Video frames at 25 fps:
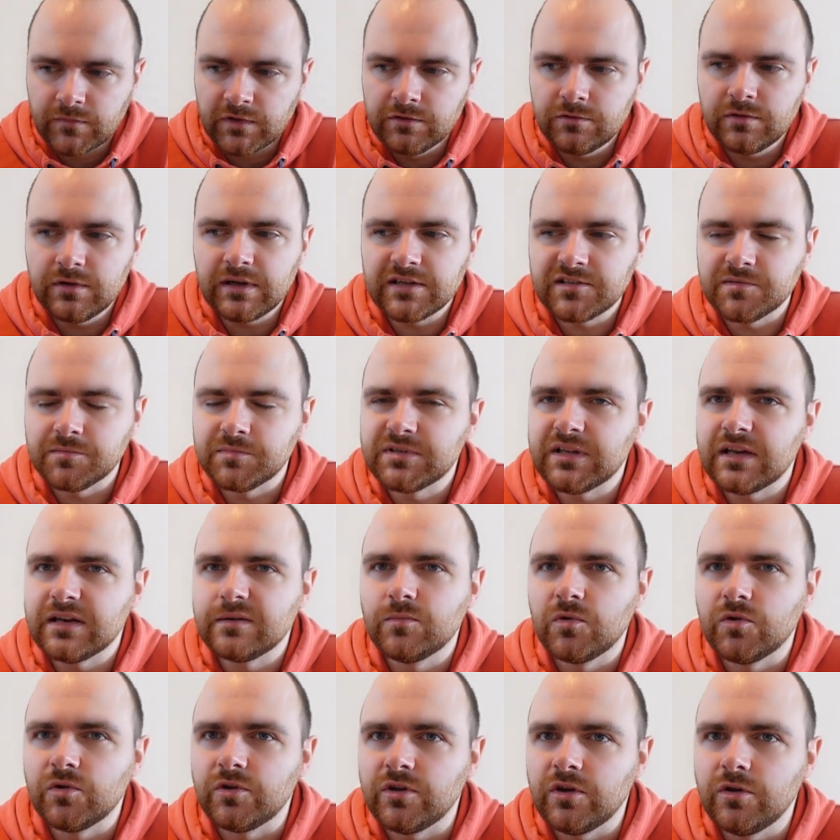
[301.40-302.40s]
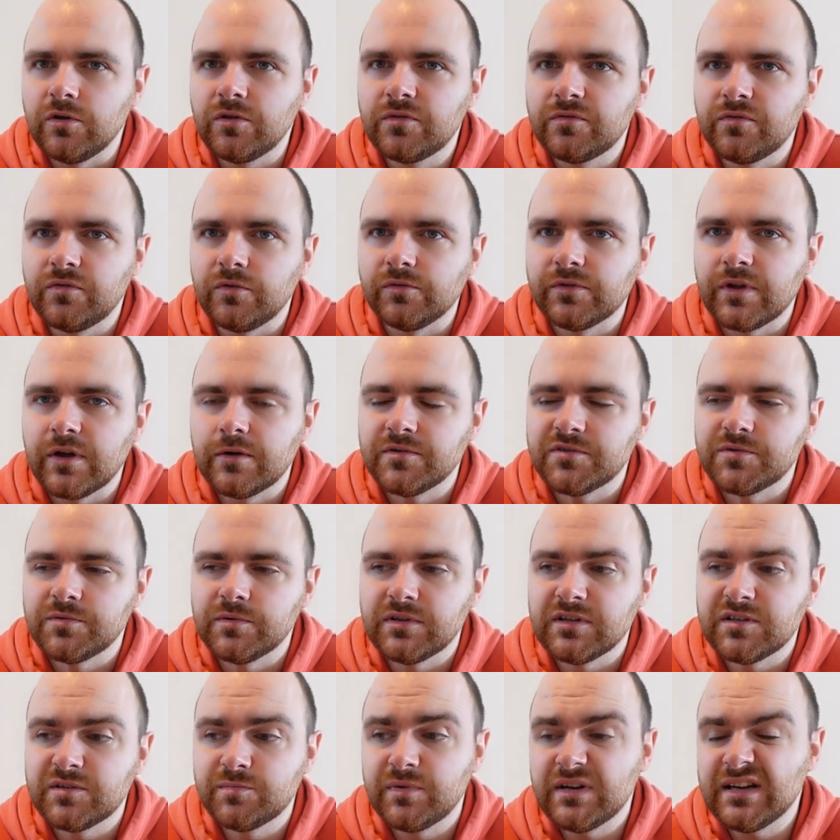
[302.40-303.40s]
do get some slightly more youthful notes with
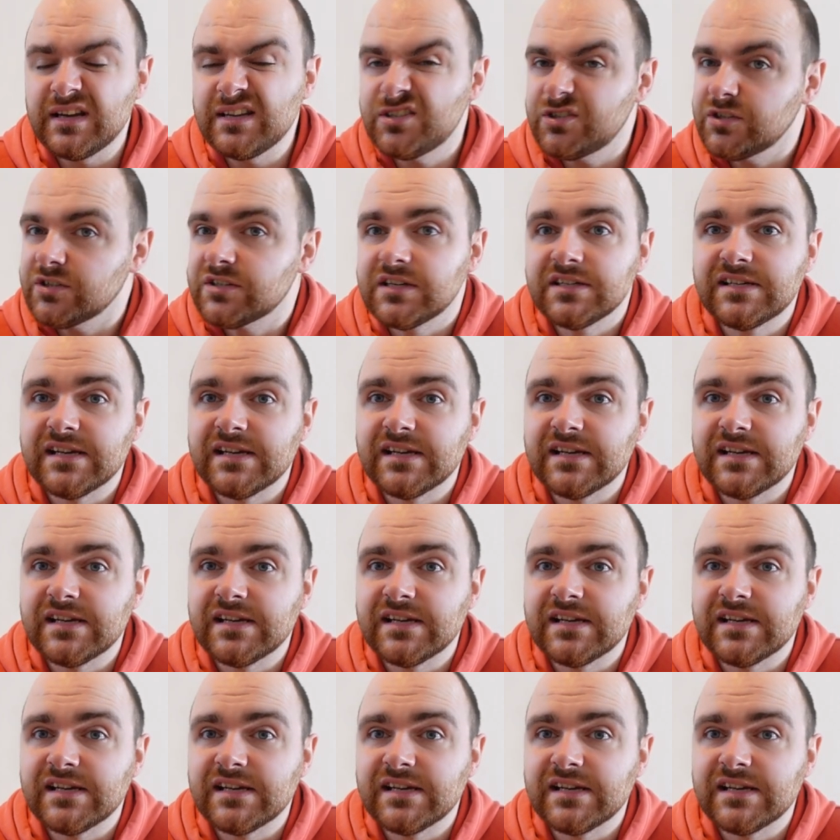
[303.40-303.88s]
this, but it is just a